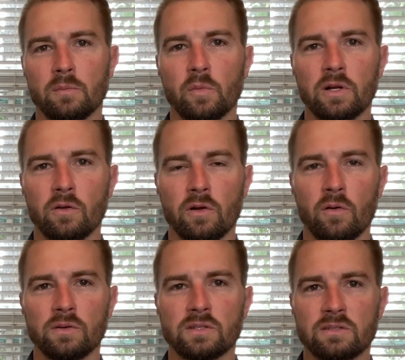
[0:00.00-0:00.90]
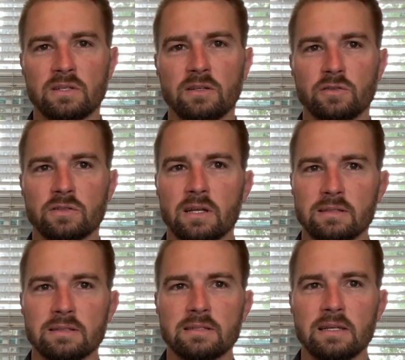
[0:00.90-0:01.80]
We don't always, as teachers, get
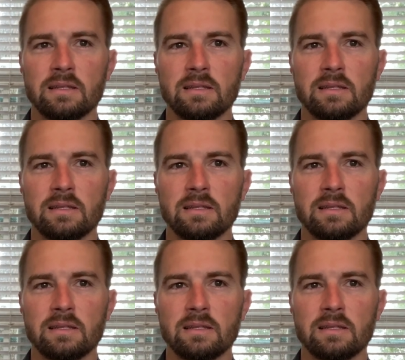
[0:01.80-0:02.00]
to see